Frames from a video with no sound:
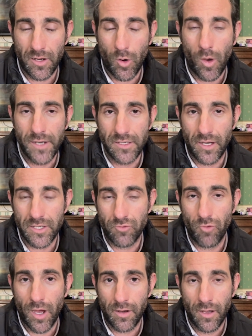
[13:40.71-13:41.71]
quite a nice
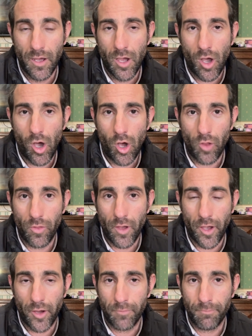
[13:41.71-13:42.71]
run on the
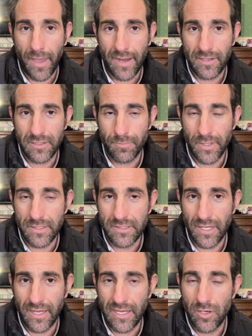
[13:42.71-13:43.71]
home bend, but
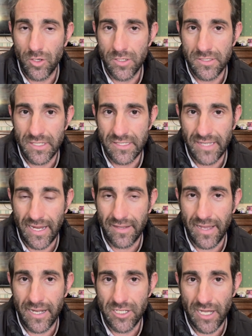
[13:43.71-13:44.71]
he couldn't sustain
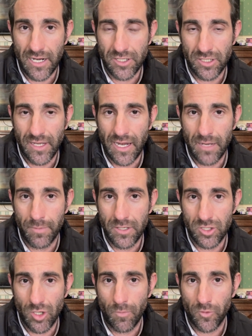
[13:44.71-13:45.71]
that challenge, and Galopin Des
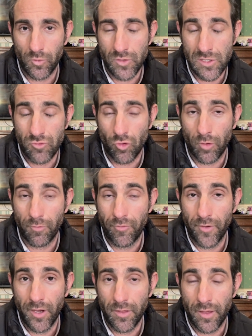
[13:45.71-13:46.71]
Champs was just drawn
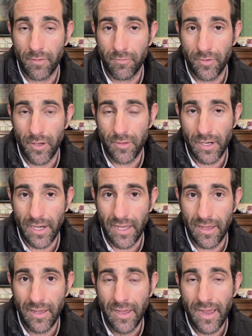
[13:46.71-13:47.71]
further and further
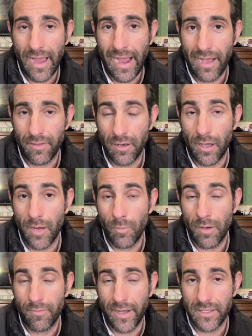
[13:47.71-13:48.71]
clear at the line,
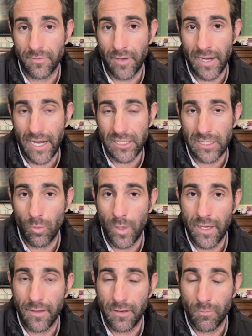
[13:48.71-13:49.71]
while Factor File actually
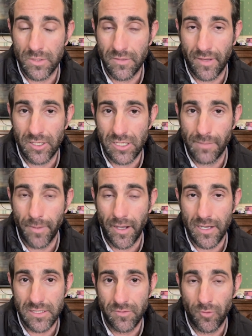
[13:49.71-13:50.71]
weakened and was eventually
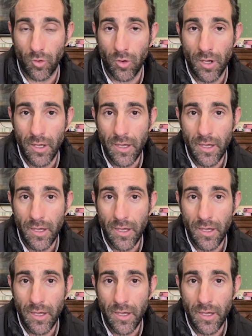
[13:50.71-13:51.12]
passed for